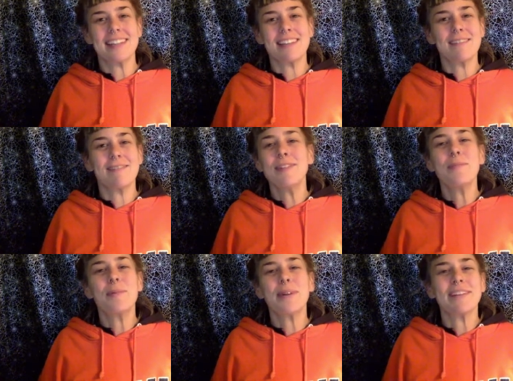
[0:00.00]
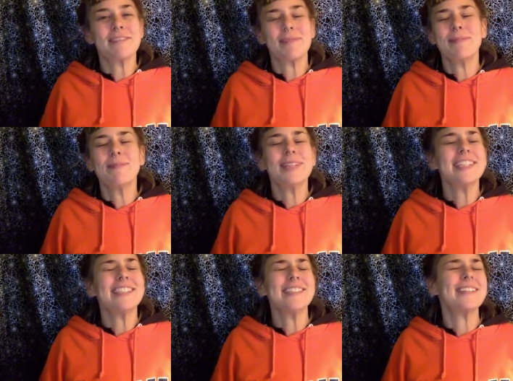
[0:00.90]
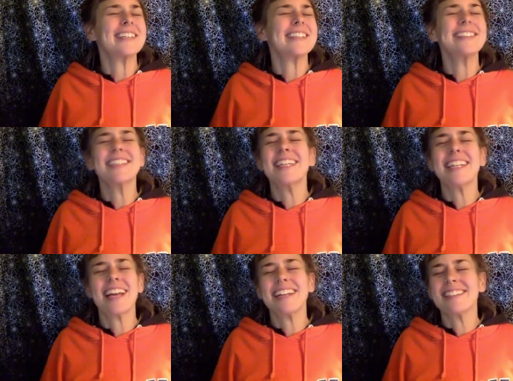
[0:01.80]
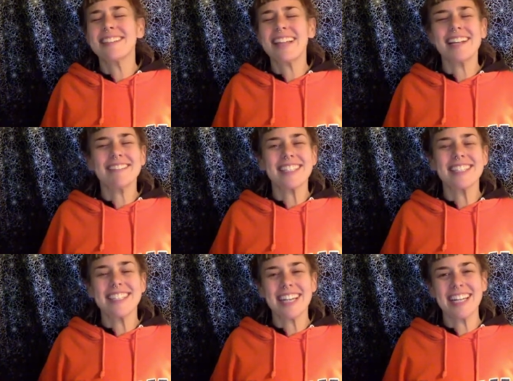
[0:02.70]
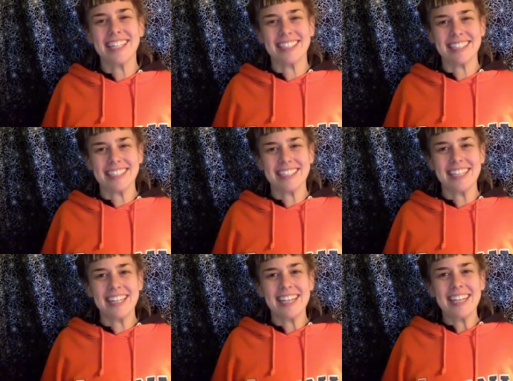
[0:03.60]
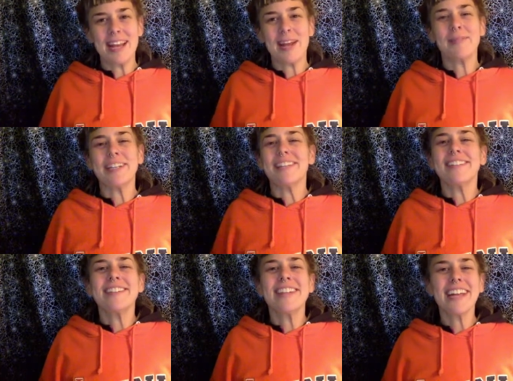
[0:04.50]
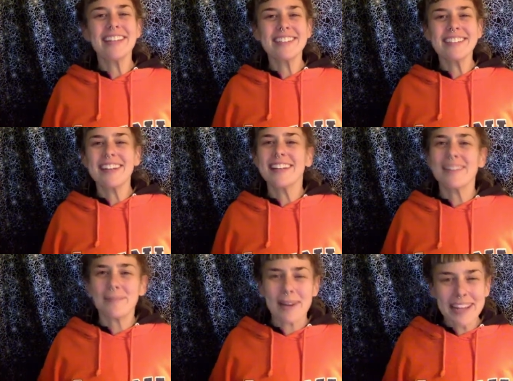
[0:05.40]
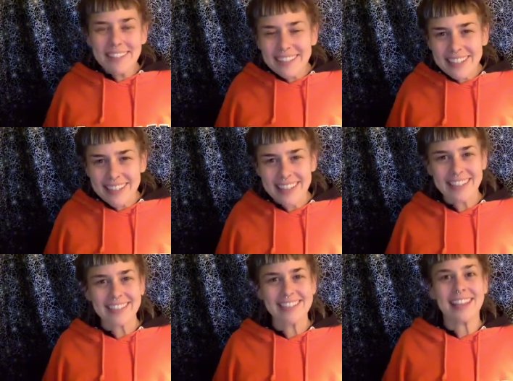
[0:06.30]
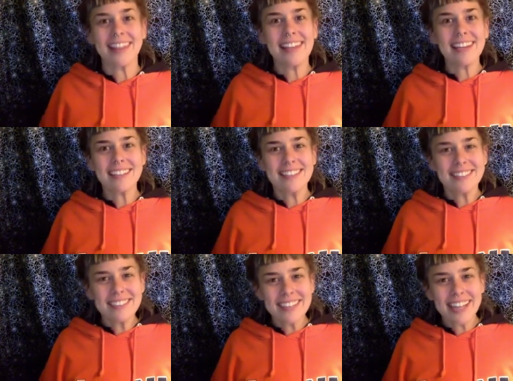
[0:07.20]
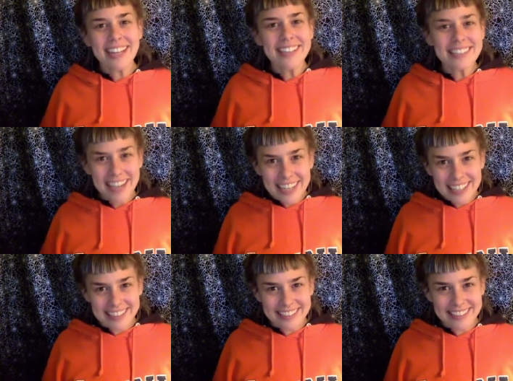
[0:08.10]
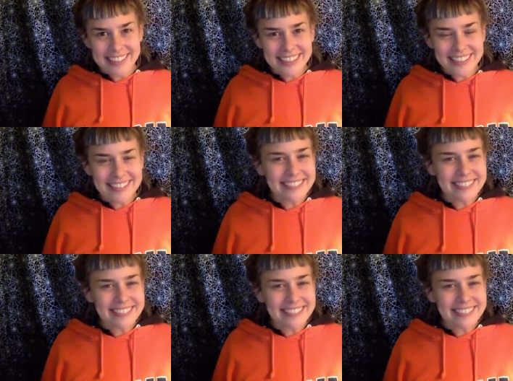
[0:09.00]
the viewpoint from which you are looking at your life has changed. And when you change, the way you look at things, the things you look at change.